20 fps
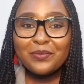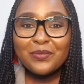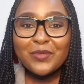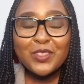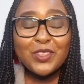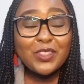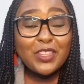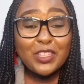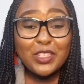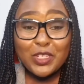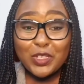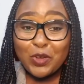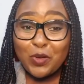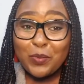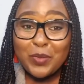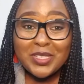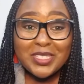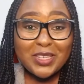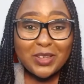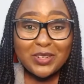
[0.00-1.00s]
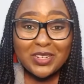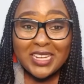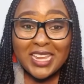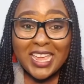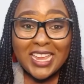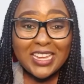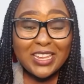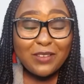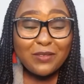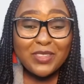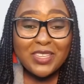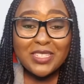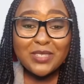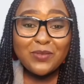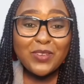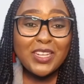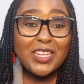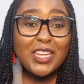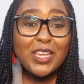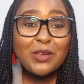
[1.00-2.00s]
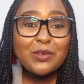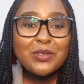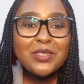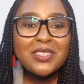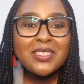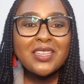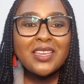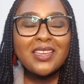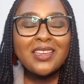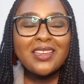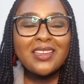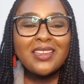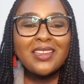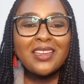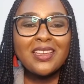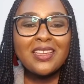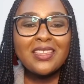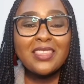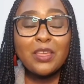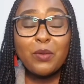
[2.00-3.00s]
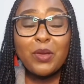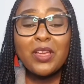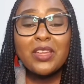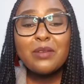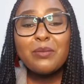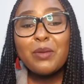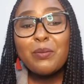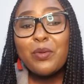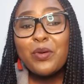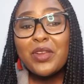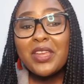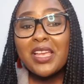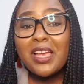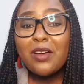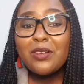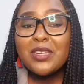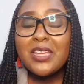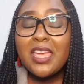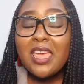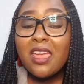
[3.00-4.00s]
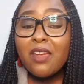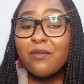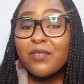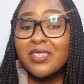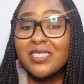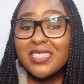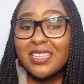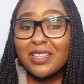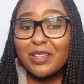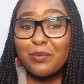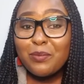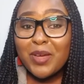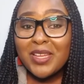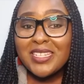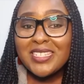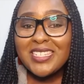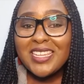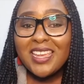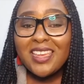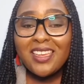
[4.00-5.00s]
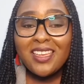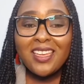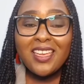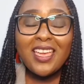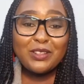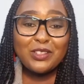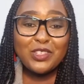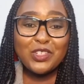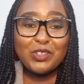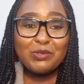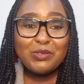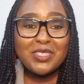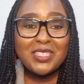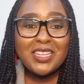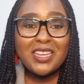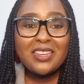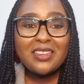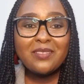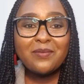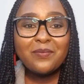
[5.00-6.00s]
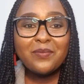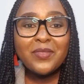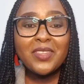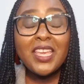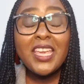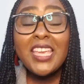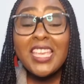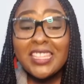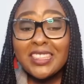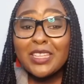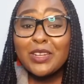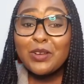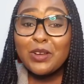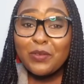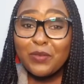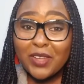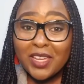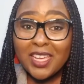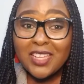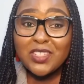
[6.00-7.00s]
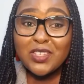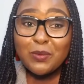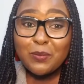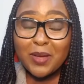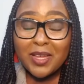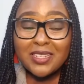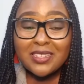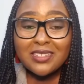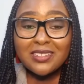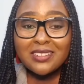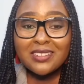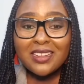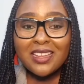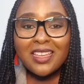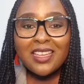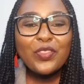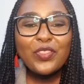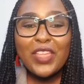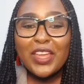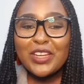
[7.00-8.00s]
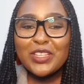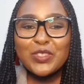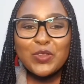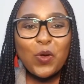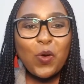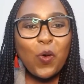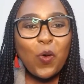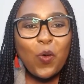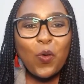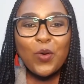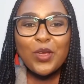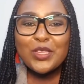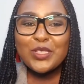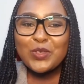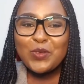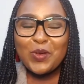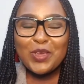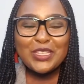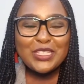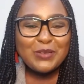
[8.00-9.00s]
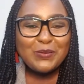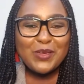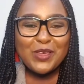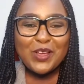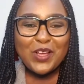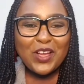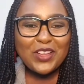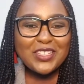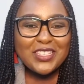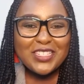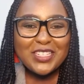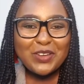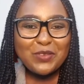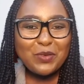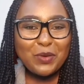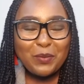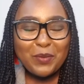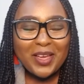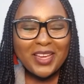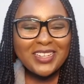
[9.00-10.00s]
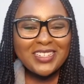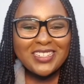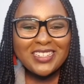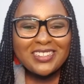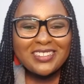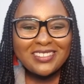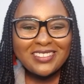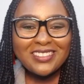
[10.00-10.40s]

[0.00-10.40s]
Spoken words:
so that you don't miss out on any of these videos that we're going to be putting out every single Monday and Tuesday. Hit the notification button. That is always going to be a constant reminder.